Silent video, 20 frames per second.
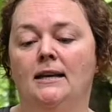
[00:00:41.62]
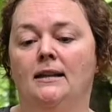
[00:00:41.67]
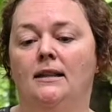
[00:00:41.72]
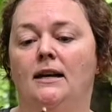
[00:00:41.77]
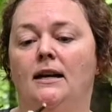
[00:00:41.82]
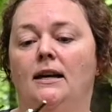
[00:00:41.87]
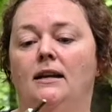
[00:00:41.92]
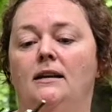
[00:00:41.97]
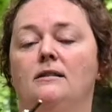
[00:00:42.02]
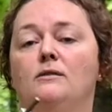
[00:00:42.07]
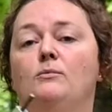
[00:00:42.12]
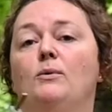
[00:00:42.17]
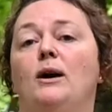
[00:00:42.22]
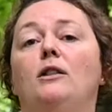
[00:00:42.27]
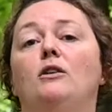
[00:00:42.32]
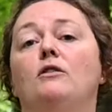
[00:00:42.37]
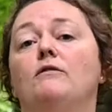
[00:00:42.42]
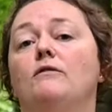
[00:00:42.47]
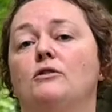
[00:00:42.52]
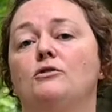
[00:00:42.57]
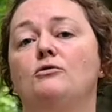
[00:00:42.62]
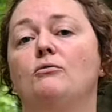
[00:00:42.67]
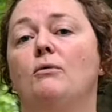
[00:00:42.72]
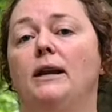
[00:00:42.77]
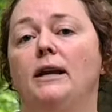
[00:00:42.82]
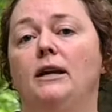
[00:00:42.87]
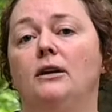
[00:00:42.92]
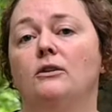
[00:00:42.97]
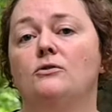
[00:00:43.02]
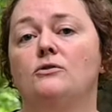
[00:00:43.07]
that is well over
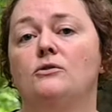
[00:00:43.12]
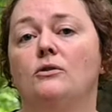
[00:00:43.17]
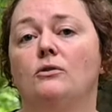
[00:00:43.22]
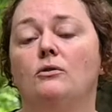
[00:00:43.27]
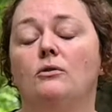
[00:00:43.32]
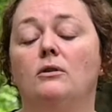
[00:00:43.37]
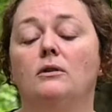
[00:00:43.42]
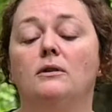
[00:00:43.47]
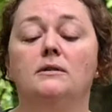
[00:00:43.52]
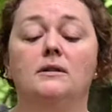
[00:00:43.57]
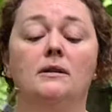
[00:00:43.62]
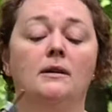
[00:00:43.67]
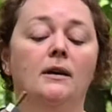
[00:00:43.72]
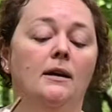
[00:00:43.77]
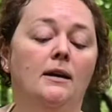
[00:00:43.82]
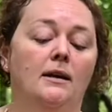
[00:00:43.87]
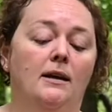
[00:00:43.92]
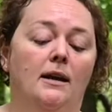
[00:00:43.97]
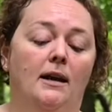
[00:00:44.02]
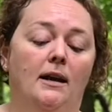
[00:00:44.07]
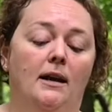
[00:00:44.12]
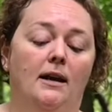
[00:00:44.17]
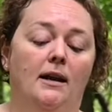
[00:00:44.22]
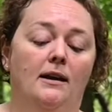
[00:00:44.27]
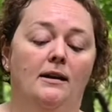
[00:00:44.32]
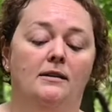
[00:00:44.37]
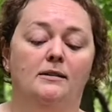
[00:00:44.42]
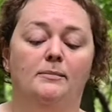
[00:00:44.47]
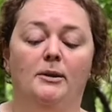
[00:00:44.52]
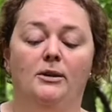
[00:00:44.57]
20 years old
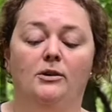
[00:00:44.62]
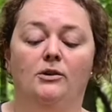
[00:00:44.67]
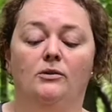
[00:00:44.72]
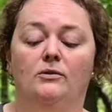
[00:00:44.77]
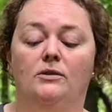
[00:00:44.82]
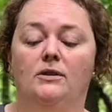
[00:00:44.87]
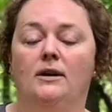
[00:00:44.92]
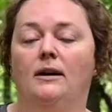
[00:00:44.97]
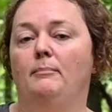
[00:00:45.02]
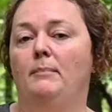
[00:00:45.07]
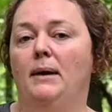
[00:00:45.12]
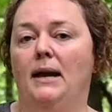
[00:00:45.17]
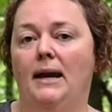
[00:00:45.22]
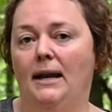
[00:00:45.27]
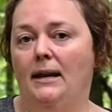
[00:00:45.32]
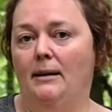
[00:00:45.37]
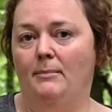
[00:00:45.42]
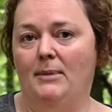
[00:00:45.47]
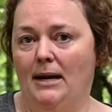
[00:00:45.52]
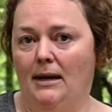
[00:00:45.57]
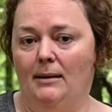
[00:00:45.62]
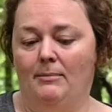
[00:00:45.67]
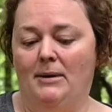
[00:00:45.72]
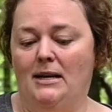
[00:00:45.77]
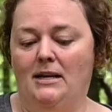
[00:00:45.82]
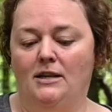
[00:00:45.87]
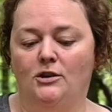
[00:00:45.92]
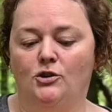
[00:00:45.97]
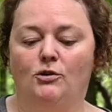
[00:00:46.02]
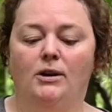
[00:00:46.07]
and has been used on
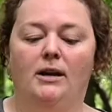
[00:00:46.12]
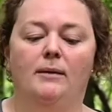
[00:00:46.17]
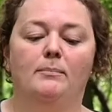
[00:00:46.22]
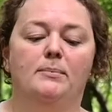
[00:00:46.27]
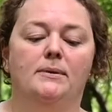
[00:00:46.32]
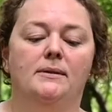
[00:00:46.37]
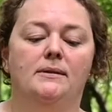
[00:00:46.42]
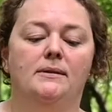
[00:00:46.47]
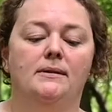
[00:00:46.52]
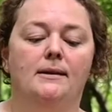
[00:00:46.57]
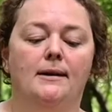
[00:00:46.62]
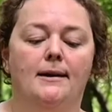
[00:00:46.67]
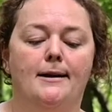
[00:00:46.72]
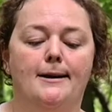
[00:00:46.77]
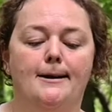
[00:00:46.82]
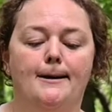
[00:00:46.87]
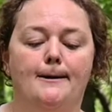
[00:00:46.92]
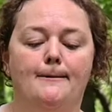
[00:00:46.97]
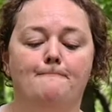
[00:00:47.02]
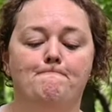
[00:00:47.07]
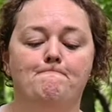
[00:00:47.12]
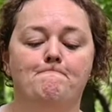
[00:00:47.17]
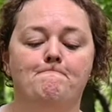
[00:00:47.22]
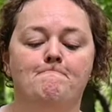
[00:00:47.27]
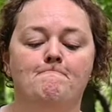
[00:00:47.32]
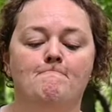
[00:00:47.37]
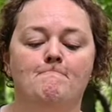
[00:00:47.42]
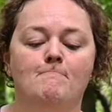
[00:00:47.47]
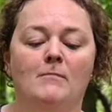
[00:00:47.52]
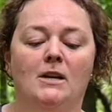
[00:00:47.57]
many trips.
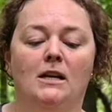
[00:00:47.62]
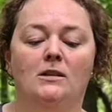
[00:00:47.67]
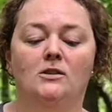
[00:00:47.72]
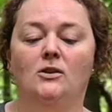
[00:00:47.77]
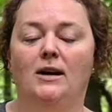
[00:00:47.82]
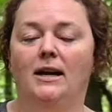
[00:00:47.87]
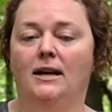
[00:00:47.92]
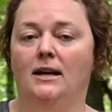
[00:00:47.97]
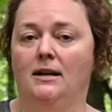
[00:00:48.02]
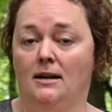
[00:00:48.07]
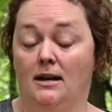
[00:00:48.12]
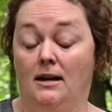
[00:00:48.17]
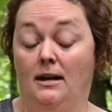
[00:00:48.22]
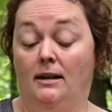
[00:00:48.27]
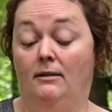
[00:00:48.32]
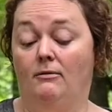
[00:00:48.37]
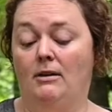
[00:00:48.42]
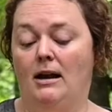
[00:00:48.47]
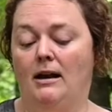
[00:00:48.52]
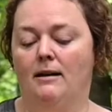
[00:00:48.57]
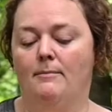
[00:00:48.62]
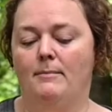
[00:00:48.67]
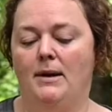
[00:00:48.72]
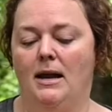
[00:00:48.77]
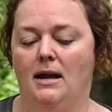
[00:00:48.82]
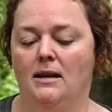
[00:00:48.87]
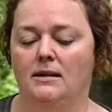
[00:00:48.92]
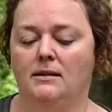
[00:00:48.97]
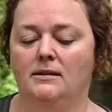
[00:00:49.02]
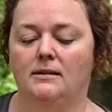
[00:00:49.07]
So I can highly
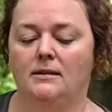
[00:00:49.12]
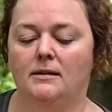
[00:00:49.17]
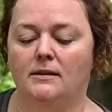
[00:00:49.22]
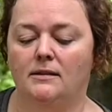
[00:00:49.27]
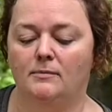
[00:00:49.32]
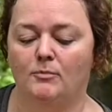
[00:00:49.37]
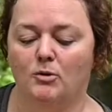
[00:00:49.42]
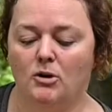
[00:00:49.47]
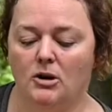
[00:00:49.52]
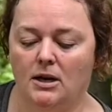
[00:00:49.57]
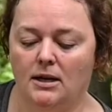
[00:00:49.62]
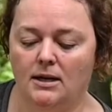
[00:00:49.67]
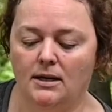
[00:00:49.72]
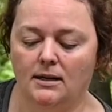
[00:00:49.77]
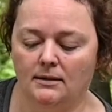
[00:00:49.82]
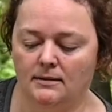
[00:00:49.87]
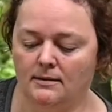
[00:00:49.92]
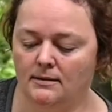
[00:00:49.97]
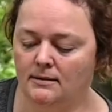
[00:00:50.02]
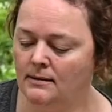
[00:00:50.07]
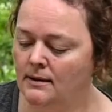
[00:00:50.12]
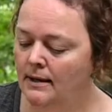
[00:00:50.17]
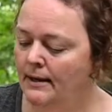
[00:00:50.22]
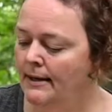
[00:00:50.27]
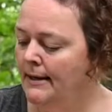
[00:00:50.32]
recommend these products.